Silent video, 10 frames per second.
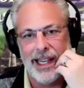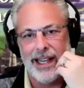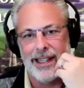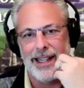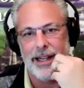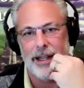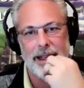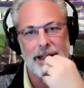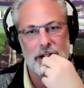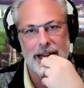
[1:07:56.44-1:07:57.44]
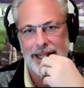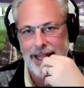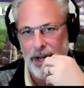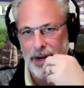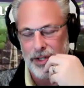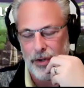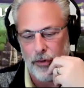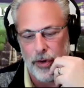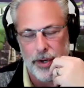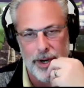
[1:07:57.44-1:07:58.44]
and getting and checking down and so
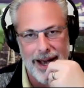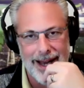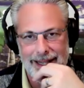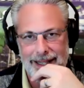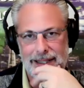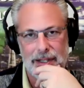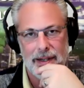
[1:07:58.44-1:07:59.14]
forth are not his